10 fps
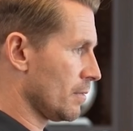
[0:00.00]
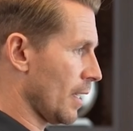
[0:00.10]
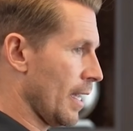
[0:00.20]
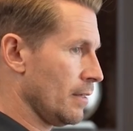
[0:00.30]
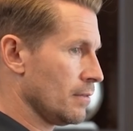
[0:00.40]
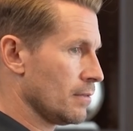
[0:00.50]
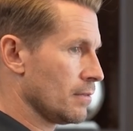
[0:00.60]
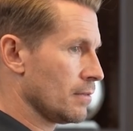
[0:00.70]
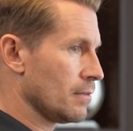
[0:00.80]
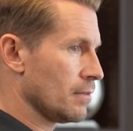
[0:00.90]
Okay?
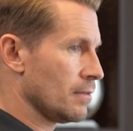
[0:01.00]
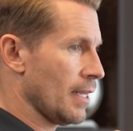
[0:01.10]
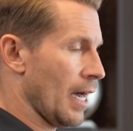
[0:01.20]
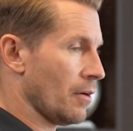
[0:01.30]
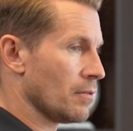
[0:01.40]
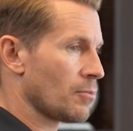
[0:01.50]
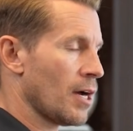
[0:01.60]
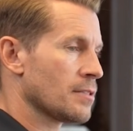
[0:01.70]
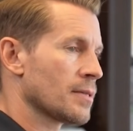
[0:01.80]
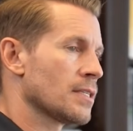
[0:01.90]
Now,
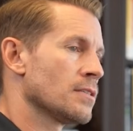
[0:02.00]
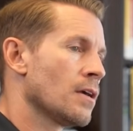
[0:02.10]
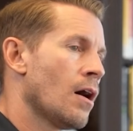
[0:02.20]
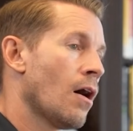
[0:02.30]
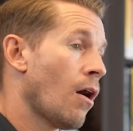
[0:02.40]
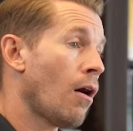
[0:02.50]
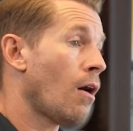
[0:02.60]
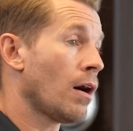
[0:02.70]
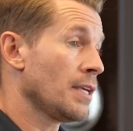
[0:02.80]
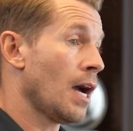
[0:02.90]
prospect says,
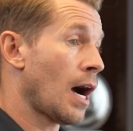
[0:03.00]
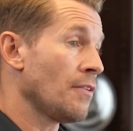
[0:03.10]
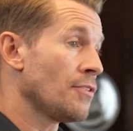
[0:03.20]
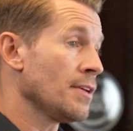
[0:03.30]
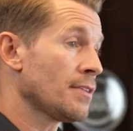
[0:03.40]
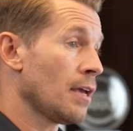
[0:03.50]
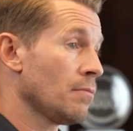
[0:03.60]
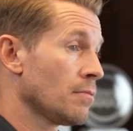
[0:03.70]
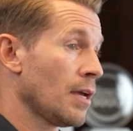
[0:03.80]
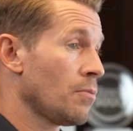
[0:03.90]
oh, yeah, I think they,
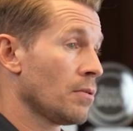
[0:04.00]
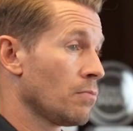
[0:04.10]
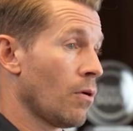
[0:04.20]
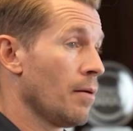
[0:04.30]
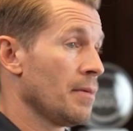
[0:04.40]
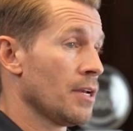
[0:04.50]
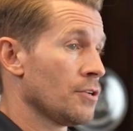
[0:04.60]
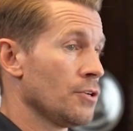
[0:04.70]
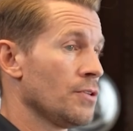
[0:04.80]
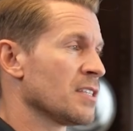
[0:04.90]
they would want me to
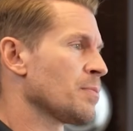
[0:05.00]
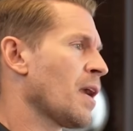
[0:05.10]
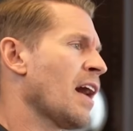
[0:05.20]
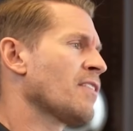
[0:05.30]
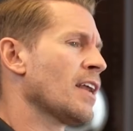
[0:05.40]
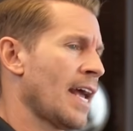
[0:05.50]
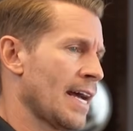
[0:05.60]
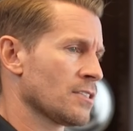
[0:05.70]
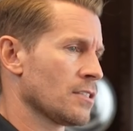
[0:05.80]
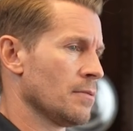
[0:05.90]
do this, but I've got to
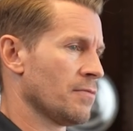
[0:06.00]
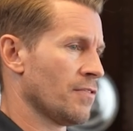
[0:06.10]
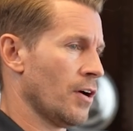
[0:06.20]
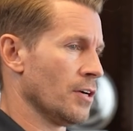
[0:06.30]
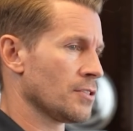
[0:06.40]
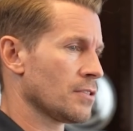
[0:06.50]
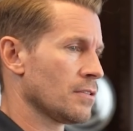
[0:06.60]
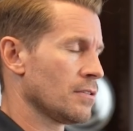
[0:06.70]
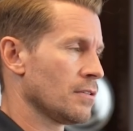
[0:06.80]
ask them first.